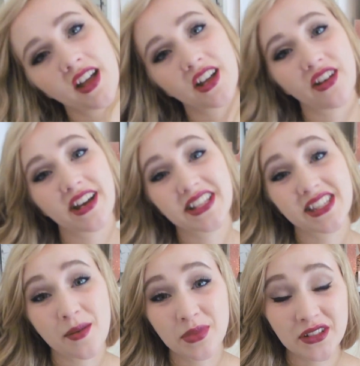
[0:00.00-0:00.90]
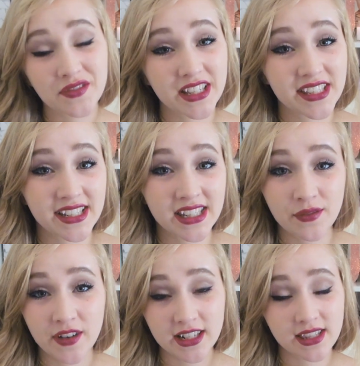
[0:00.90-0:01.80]
A great example of this is the
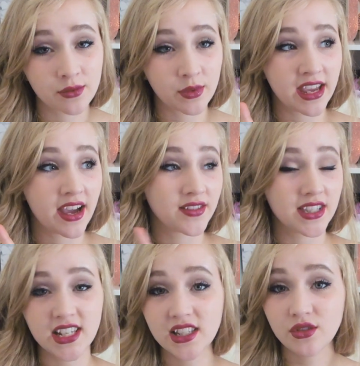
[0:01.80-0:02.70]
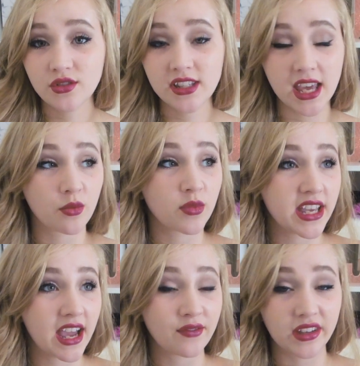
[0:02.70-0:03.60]
fact that we have schnitzels and
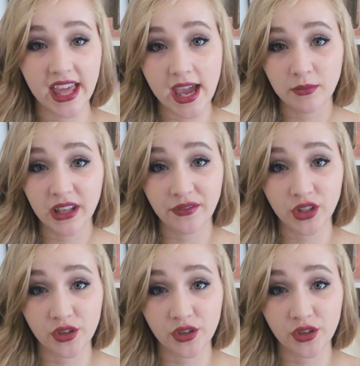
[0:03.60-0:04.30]
we have lamb left